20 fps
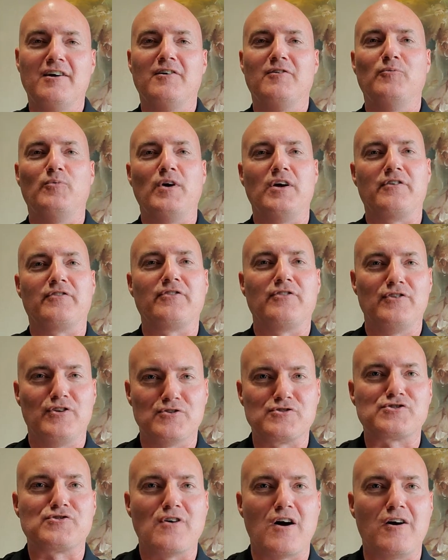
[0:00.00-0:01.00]
with
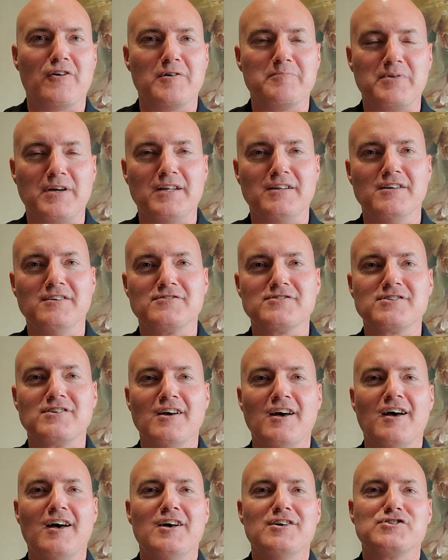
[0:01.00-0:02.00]
your strong opinions.
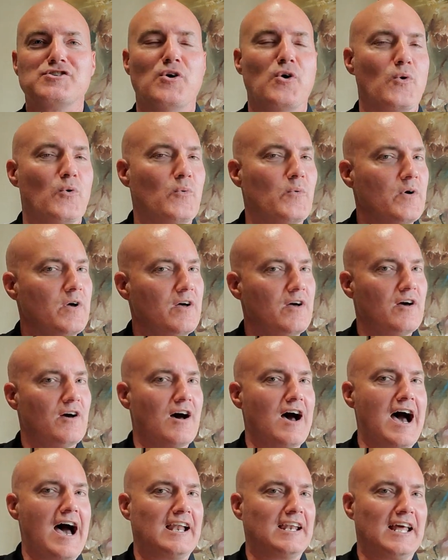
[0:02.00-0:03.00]
So
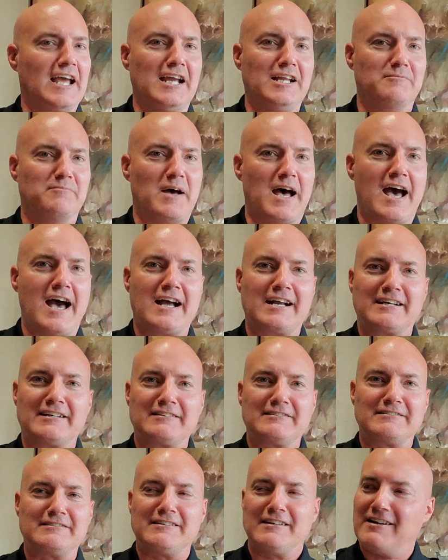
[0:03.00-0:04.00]
I laid back.